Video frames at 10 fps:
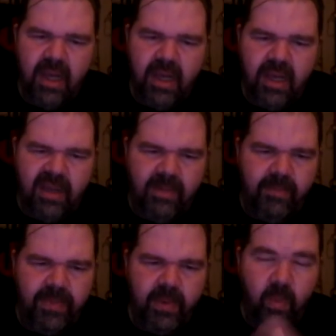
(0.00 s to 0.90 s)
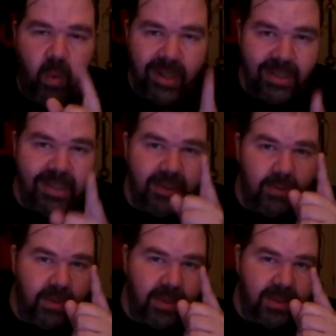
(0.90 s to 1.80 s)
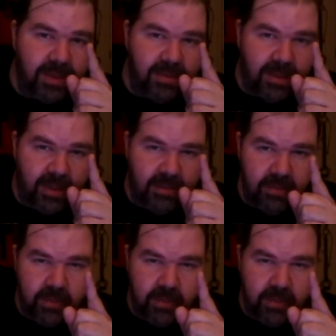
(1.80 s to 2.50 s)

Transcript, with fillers: Um, the one that was that